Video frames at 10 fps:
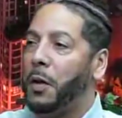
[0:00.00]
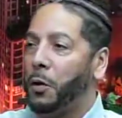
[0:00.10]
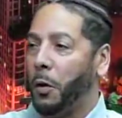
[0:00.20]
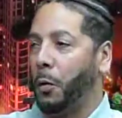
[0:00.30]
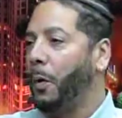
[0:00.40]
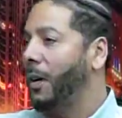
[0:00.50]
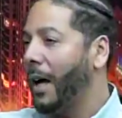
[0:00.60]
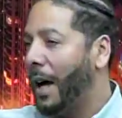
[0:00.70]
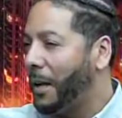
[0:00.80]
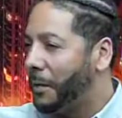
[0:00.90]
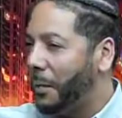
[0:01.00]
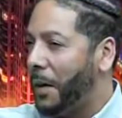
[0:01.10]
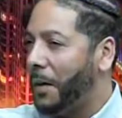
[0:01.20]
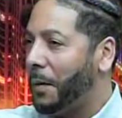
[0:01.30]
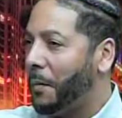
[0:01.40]
you don't want to kind
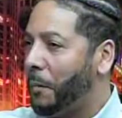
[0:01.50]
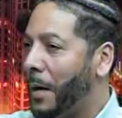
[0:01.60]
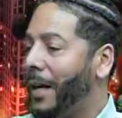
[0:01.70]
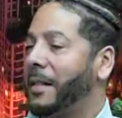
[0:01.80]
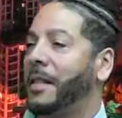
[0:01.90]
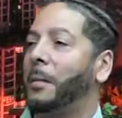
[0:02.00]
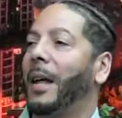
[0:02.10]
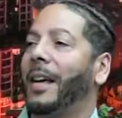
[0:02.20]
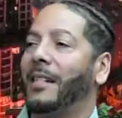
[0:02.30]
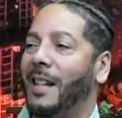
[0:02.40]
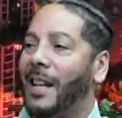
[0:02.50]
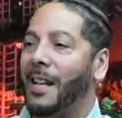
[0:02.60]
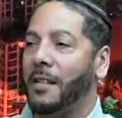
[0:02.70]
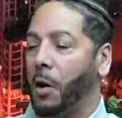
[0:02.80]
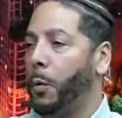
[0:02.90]
of make it seem like it's easy,